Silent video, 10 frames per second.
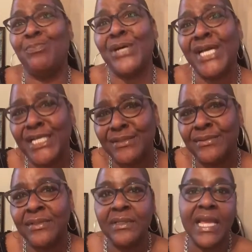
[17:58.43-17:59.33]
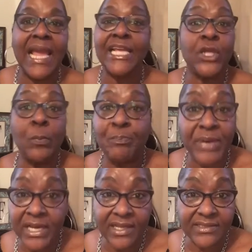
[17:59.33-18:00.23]
But ain't no
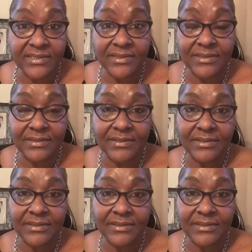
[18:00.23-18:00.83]
buts.